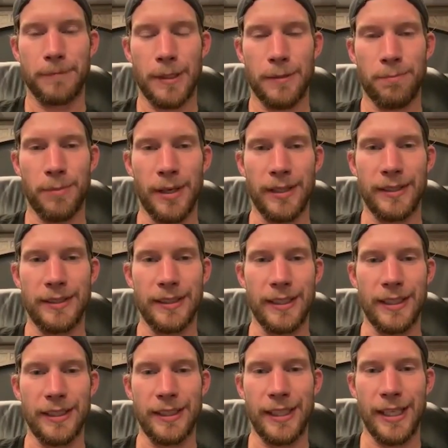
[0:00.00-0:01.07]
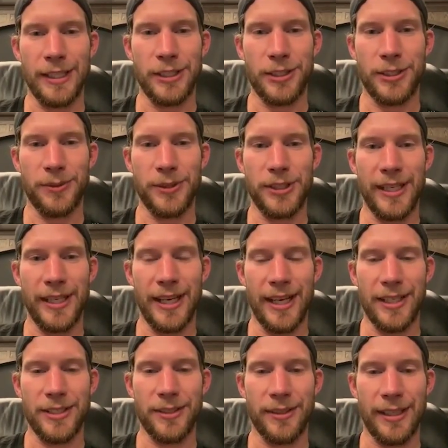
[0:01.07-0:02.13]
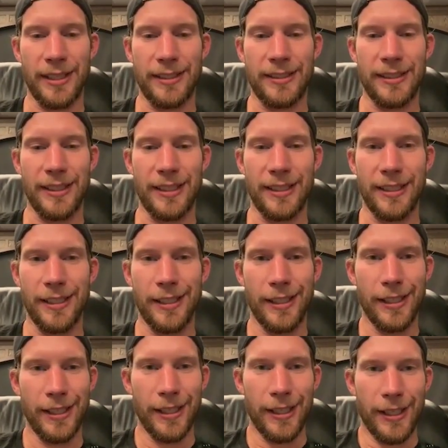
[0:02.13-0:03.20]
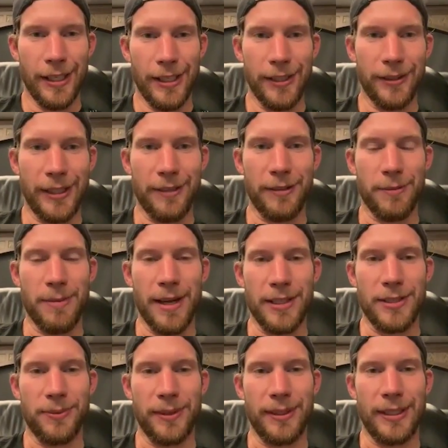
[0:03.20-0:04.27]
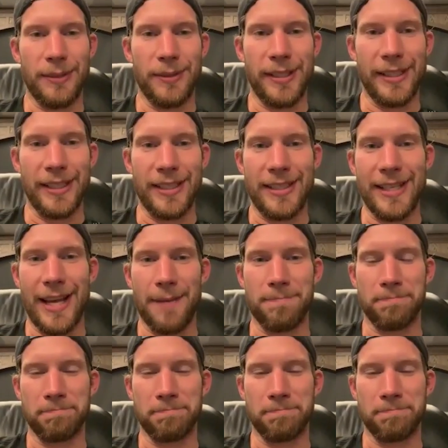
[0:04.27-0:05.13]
but uh, you can just do what you can so that uh, you can give your best when when you get the tap